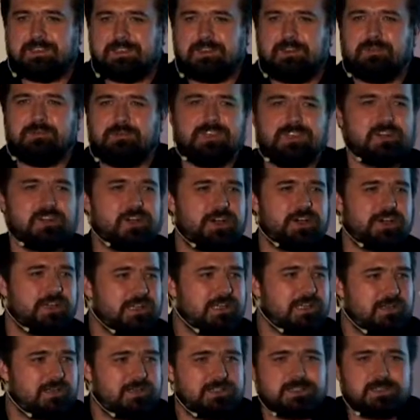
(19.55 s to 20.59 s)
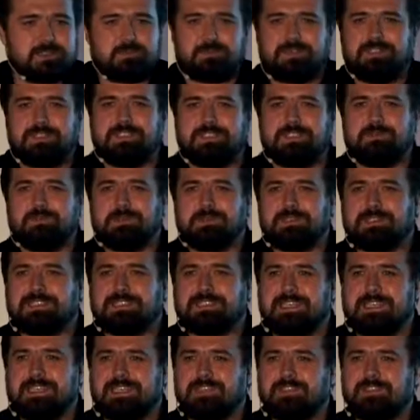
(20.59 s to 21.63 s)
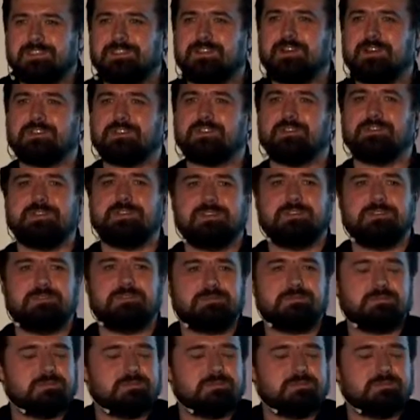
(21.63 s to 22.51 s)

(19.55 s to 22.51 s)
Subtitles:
kind of the guidelines, principles, they start on a